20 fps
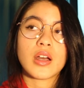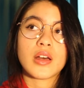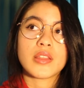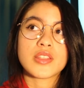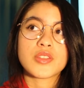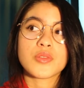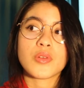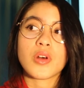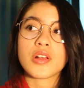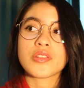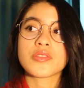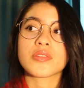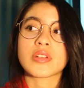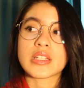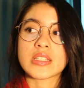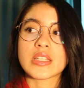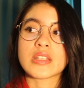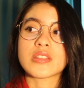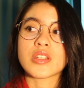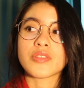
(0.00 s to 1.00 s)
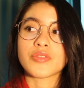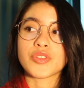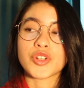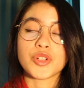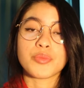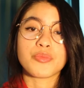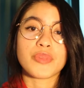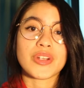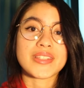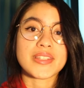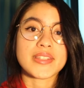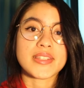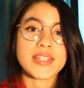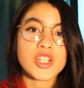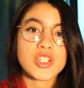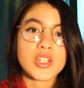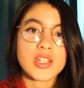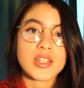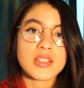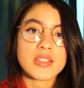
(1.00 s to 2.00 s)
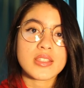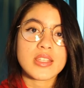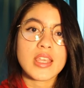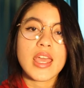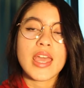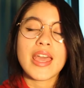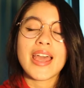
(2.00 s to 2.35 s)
this will also consist of group presentations,